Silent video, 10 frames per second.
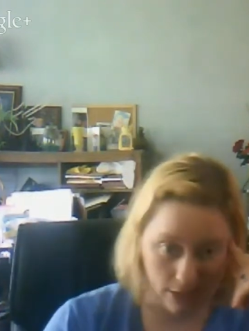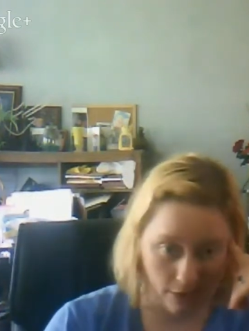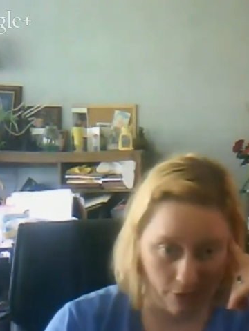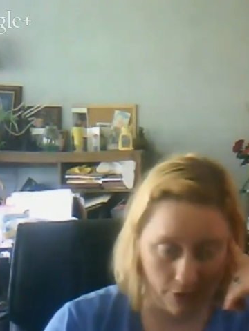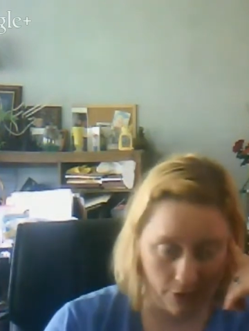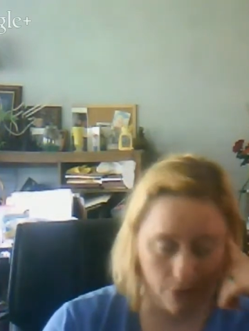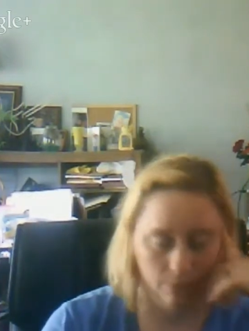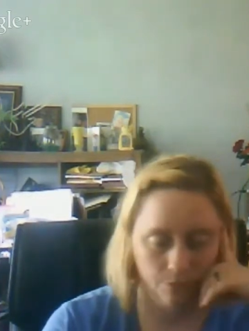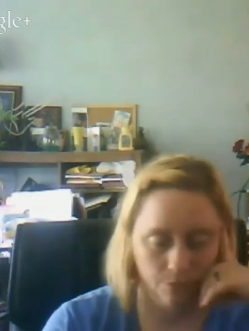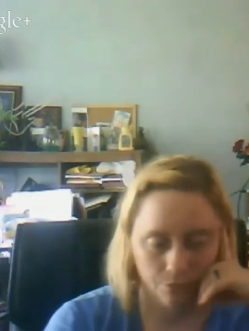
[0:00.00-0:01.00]
first.
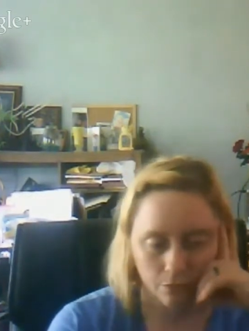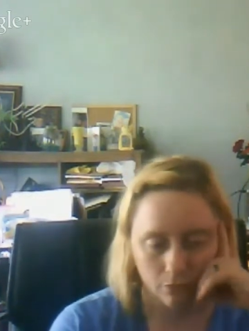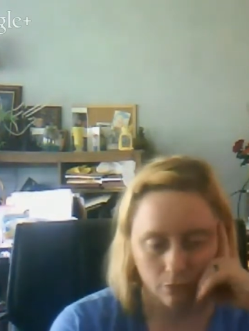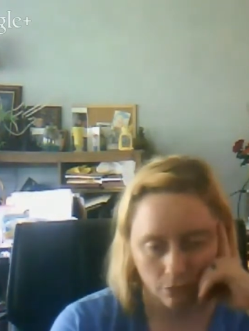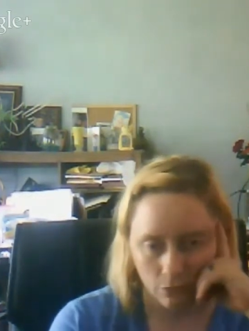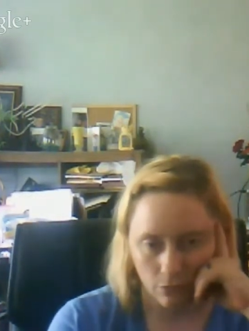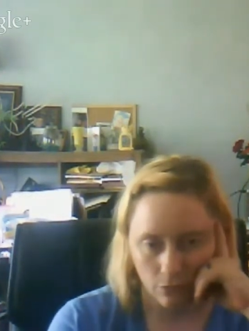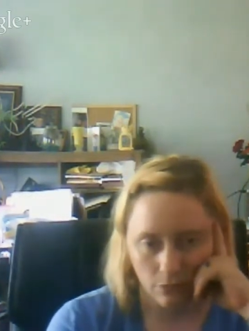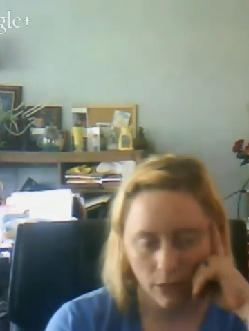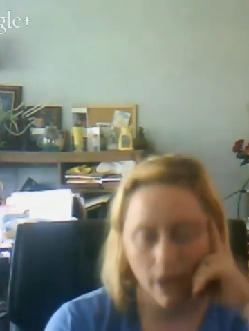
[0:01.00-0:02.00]

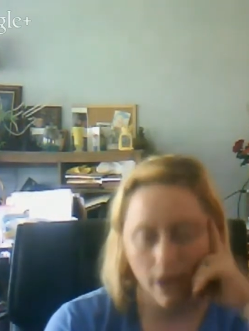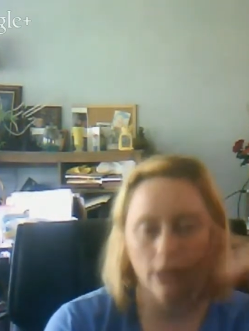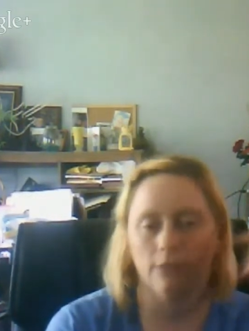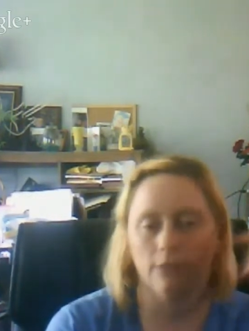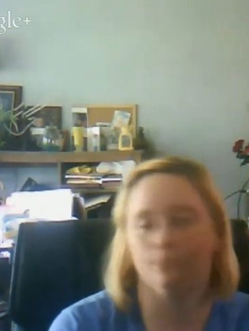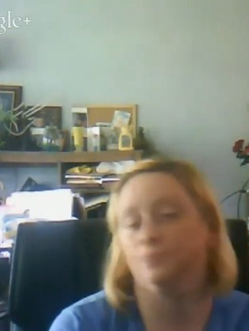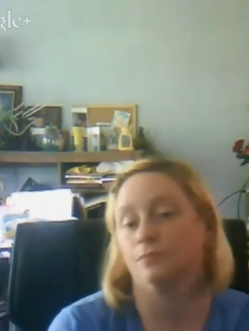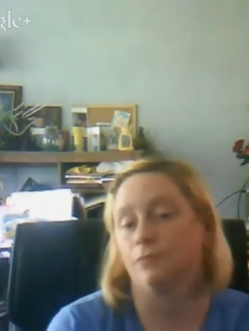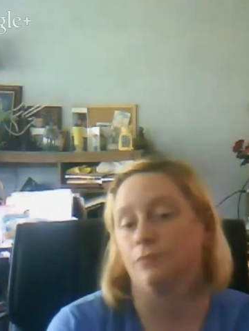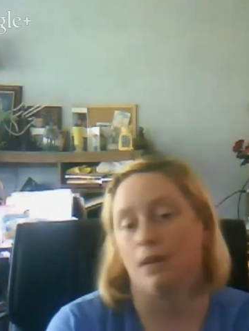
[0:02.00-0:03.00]
I don't
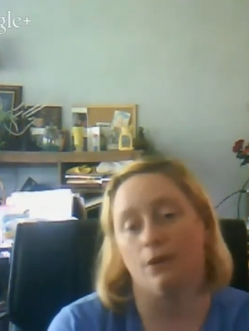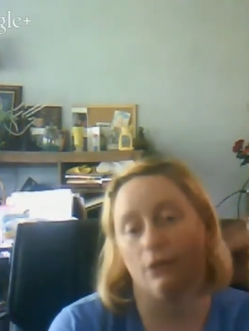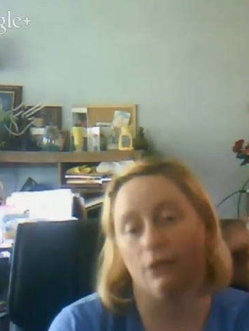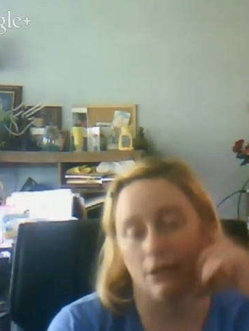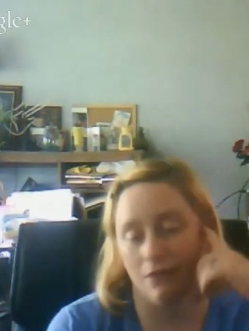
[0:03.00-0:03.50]
know, a lot of you